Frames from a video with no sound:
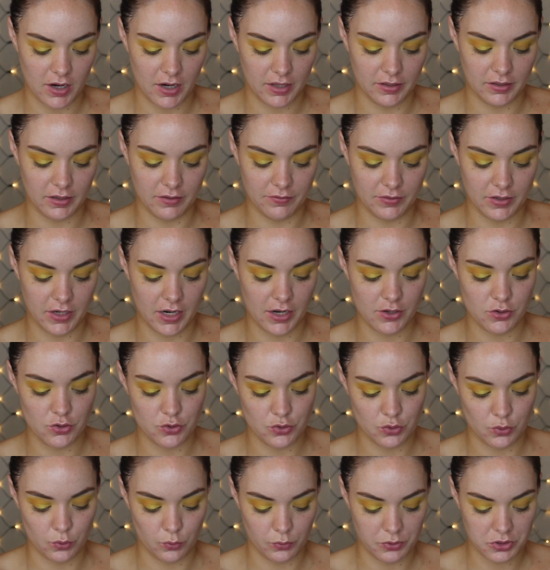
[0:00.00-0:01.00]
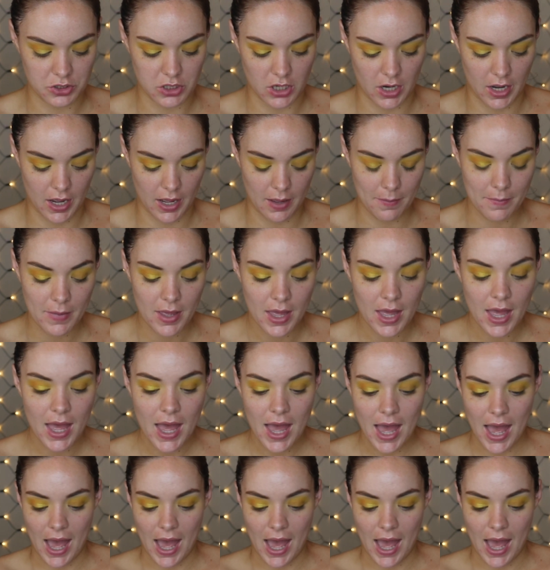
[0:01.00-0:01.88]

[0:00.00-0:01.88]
I love it. I use it all the time.